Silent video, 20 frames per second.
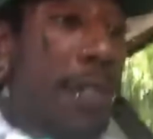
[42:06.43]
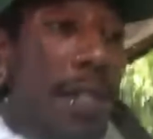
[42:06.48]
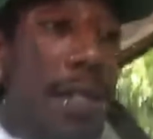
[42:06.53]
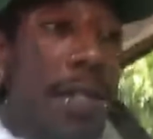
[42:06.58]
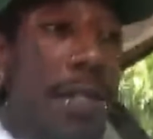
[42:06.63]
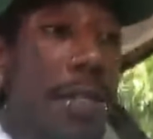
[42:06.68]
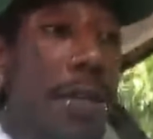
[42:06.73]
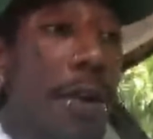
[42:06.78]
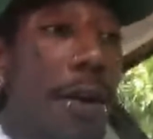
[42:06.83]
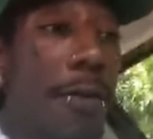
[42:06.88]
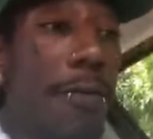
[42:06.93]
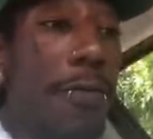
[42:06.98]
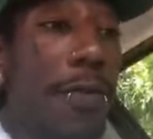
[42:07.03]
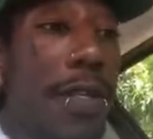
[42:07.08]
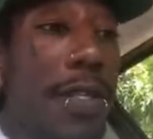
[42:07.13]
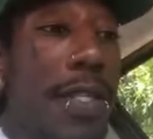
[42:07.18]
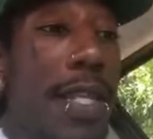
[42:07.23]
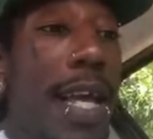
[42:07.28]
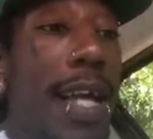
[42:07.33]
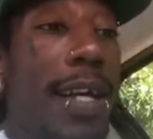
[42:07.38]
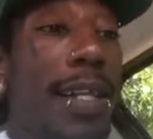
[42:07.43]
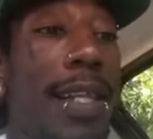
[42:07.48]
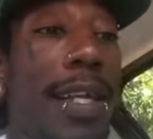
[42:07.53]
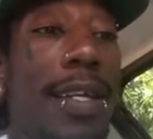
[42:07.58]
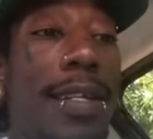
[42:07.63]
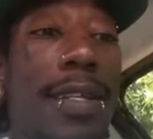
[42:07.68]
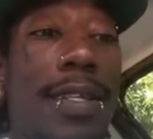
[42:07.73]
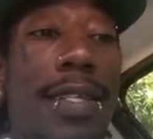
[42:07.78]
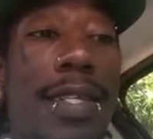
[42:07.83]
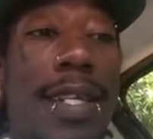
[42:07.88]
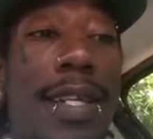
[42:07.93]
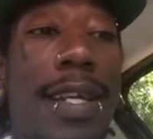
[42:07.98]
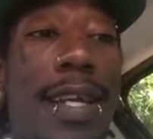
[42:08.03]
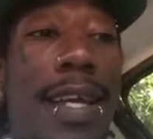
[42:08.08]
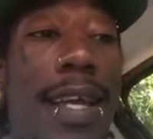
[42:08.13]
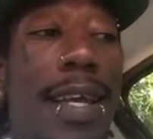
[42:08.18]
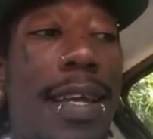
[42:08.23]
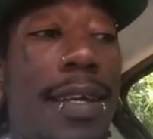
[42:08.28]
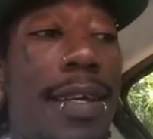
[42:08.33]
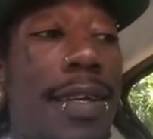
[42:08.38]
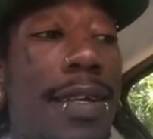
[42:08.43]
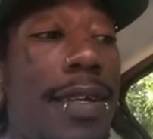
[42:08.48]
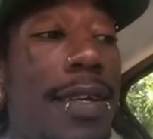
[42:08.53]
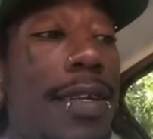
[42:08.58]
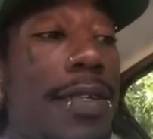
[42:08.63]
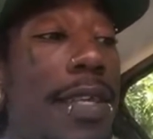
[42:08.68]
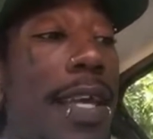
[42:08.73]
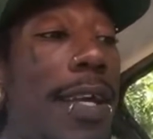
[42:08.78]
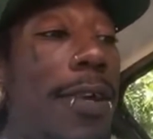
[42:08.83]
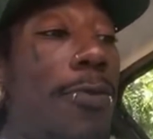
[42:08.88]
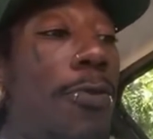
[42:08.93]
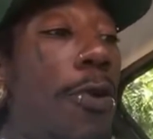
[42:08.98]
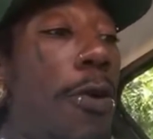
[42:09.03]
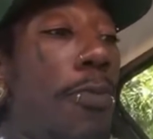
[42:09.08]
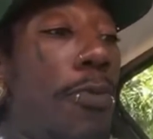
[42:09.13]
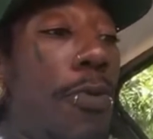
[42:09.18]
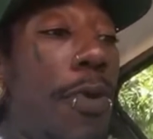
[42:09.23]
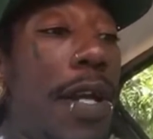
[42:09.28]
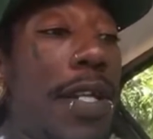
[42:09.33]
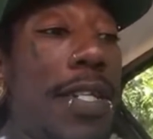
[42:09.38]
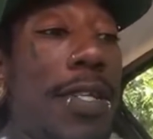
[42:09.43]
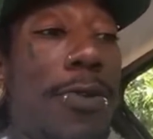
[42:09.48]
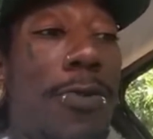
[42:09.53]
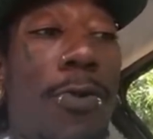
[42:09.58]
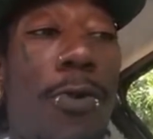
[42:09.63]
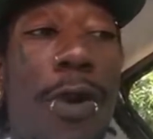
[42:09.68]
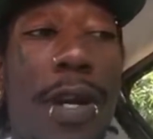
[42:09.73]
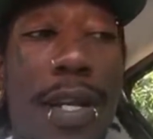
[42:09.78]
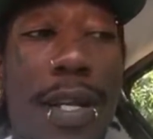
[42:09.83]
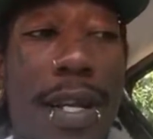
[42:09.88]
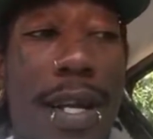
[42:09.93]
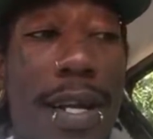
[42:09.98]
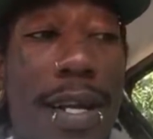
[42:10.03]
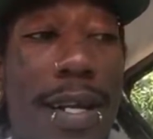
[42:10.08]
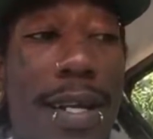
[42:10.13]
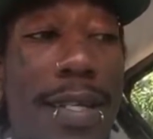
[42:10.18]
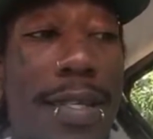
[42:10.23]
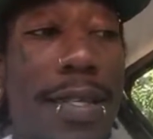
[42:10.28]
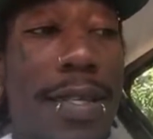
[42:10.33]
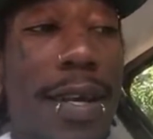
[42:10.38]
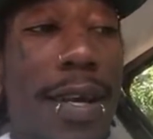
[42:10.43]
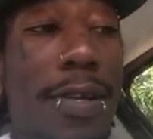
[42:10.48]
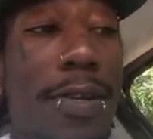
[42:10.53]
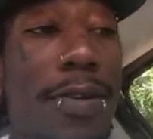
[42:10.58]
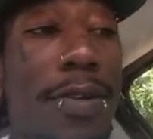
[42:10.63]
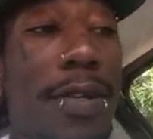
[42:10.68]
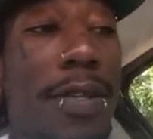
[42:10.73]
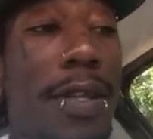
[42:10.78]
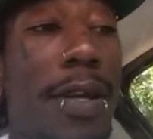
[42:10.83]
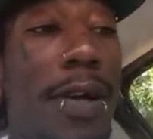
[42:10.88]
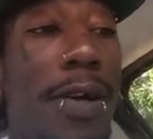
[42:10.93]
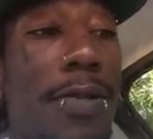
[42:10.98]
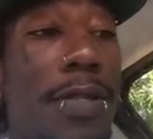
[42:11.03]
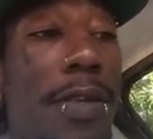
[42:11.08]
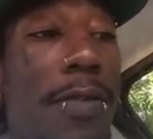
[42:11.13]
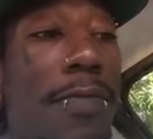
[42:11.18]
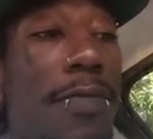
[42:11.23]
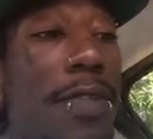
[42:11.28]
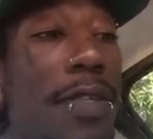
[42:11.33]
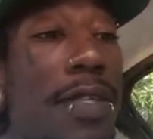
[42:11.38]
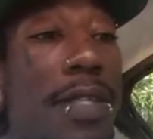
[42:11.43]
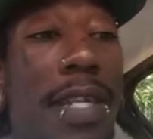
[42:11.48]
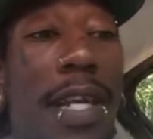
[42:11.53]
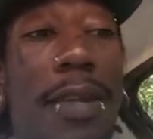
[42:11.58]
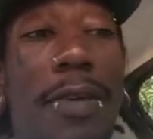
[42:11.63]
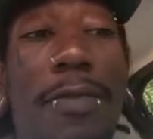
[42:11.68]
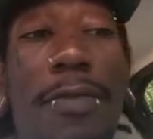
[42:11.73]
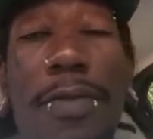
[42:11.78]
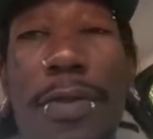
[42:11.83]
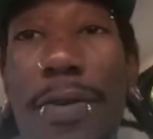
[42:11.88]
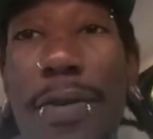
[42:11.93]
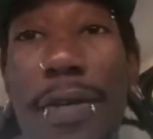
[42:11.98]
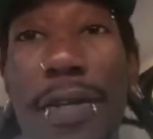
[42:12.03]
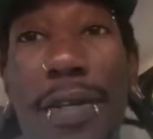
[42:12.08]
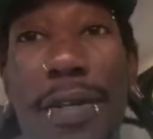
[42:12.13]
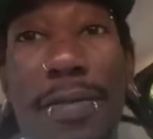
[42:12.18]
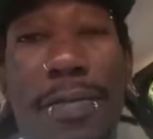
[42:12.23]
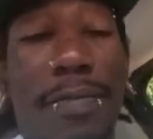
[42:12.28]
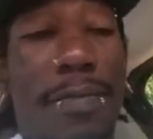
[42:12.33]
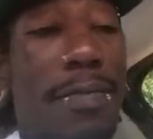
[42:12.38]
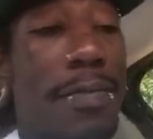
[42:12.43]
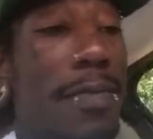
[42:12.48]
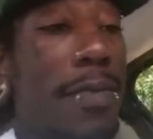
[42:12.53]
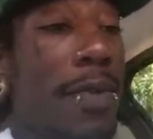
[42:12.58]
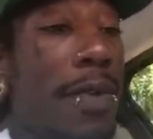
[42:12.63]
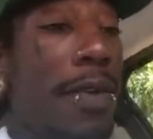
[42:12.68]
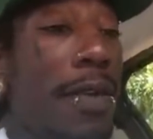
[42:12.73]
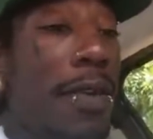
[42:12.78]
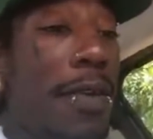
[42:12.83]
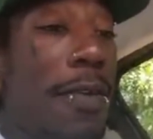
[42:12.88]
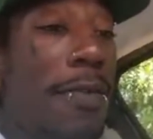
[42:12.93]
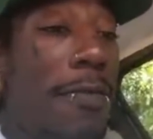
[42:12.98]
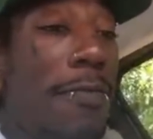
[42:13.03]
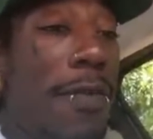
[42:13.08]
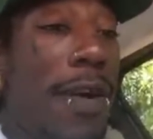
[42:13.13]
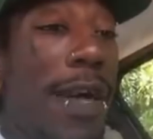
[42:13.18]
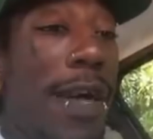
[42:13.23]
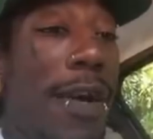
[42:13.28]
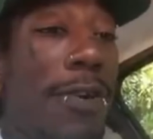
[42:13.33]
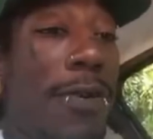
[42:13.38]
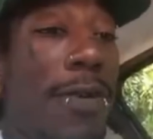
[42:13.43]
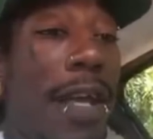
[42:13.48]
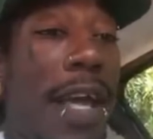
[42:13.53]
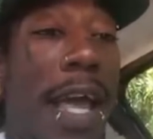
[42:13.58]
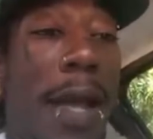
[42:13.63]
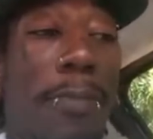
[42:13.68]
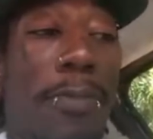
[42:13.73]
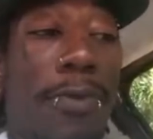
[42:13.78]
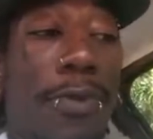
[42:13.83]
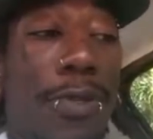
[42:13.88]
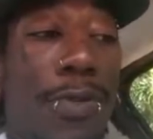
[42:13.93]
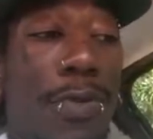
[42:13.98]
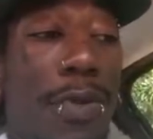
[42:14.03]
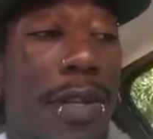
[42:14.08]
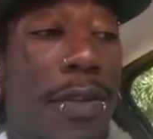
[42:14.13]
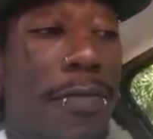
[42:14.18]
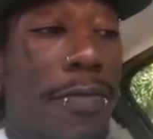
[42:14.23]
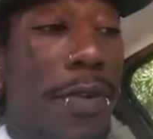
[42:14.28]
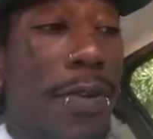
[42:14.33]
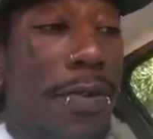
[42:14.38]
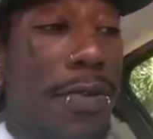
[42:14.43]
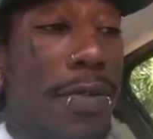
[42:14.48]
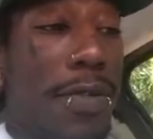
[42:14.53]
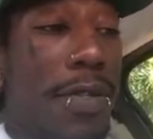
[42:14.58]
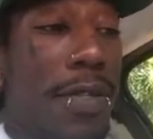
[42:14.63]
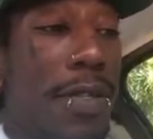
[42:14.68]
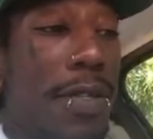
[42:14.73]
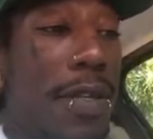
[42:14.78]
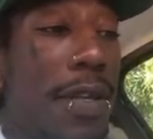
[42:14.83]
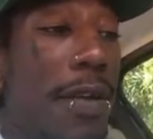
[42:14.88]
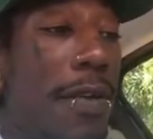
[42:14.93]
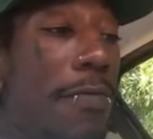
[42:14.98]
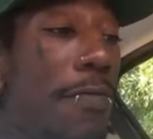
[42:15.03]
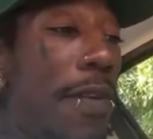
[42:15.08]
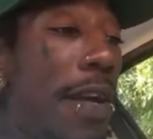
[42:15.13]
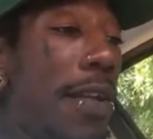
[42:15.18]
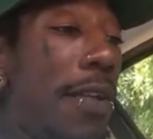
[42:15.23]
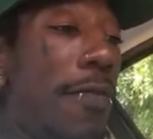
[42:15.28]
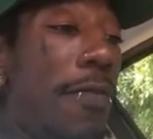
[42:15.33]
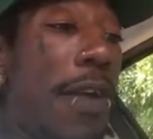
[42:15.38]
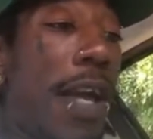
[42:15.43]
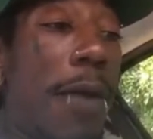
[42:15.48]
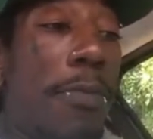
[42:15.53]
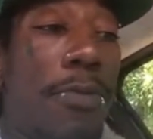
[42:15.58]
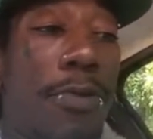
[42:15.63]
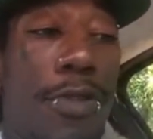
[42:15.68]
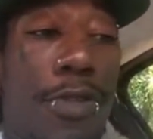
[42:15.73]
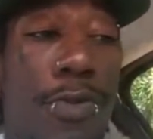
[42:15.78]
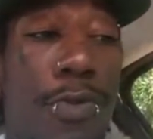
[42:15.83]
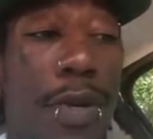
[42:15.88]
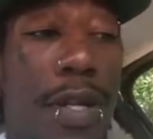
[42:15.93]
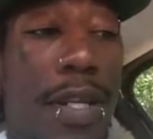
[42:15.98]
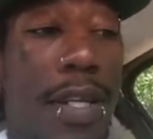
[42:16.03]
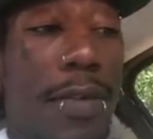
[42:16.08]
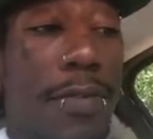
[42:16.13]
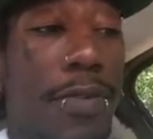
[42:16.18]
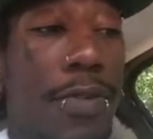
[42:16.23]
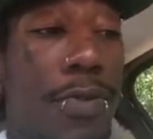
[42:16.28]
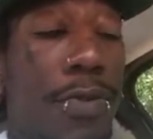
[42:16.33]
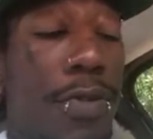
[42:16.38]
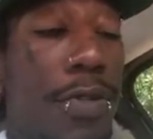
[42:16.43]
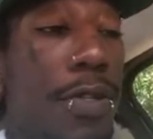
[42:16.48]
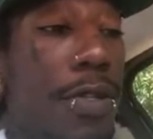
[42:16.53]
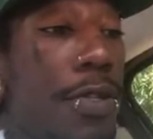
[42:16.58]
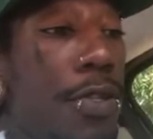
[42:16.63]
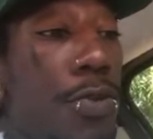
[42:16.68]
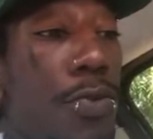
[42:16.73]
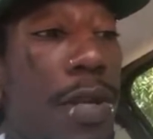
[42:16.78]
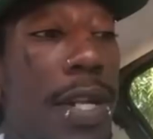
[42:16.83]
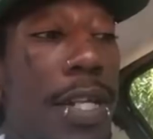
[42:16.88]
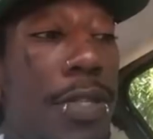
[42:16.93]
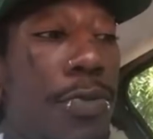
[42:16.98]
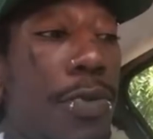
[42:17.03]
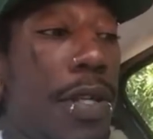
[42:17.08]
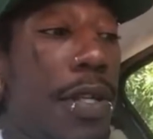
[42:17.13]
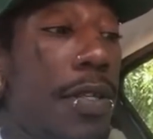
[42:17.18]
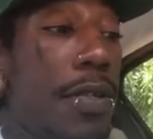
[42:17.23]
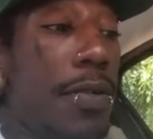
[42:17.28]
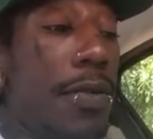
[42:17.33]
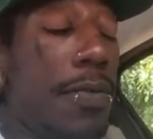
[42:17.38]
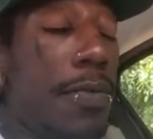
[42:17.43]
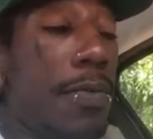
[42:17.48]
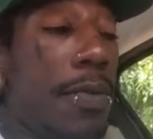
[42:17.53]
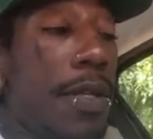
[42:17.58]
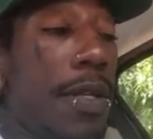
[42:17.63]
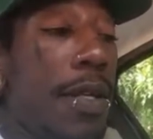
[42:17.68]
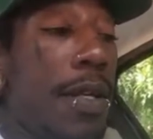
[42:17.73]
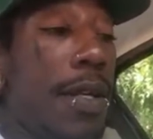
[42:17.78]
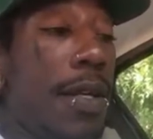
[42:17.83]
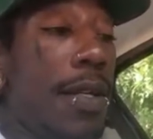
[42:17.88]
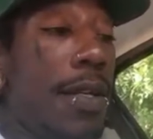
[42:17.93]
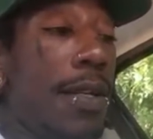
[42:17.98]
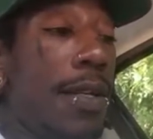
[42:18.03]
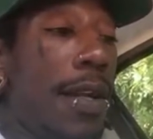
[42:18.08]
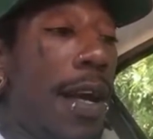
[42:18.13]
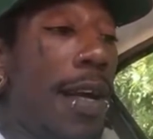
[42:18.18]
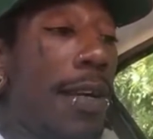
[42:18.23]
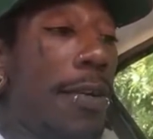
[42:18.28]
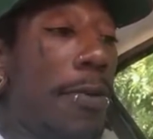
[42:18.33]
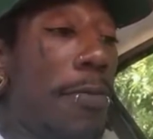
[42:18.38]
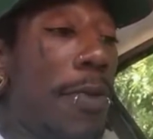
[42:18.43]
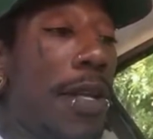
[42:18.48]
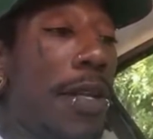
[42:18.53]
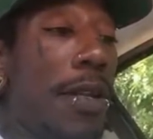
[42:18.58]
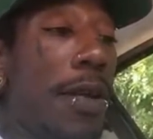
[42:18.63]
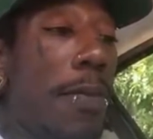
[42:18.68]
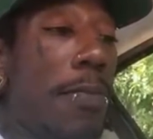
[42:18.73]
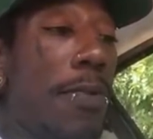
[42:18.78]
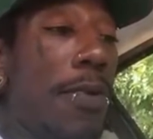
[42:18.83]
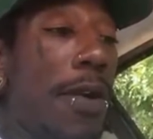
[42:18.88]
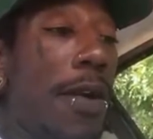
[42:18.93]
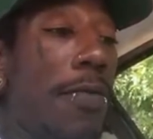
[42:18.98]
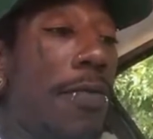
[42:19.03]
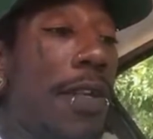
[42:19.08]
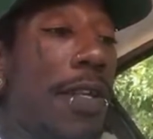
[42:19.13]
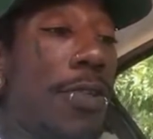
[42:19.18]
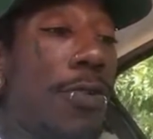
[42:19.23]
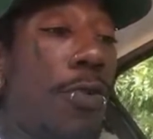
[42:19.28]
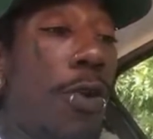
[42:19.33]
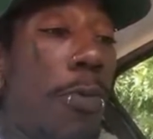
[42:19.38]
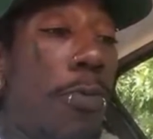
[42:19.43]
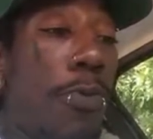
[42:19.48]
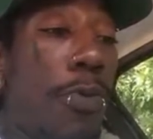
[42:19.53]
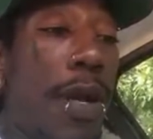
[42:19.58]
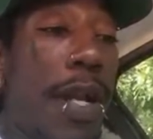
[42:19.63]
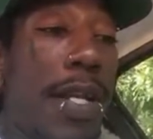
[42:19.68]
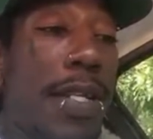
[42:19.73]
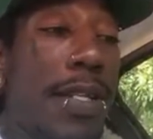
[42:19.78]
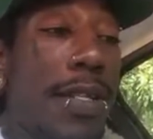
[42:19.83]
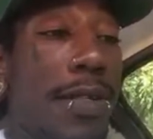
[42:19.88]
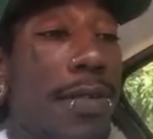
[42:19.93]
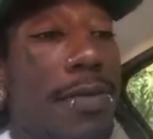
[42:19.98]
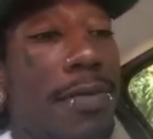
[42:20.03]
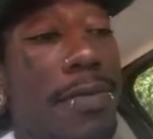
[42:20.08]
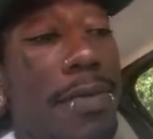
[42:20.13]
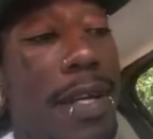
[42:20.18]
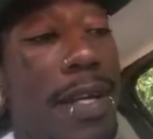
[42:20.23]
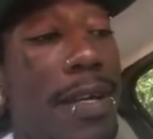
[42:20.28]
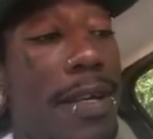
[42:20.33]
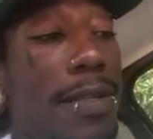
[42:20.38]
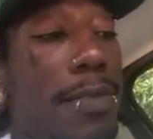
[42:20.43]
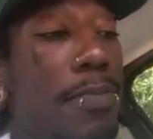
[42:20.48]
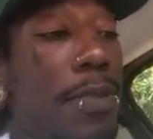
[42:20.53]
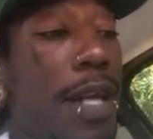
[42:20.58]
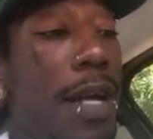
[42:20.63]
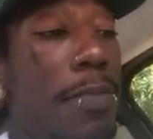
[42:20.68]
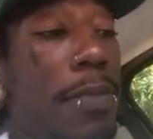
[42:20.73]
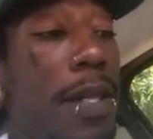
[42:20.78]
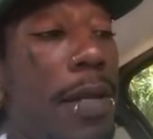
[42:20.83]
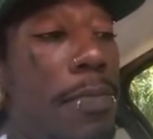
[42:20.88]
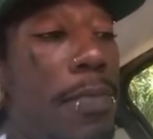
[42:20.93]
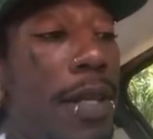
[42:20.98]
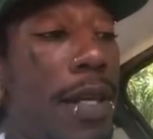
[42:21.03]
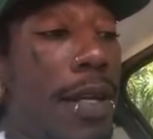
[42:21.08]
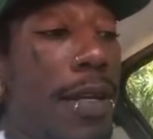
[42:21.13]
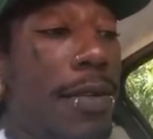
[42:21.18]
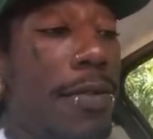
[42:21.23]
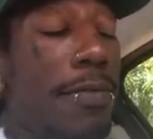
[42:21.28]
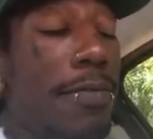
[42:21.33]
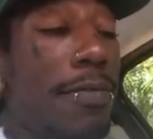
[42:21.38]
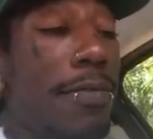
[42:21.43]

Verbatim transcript: this office that Clean the City, Inc. is a corporation organized under the laws of the state of Florida. Filed on April 21st, effective April 20th, 2022. The document number of this corporation is blah, blah, blah.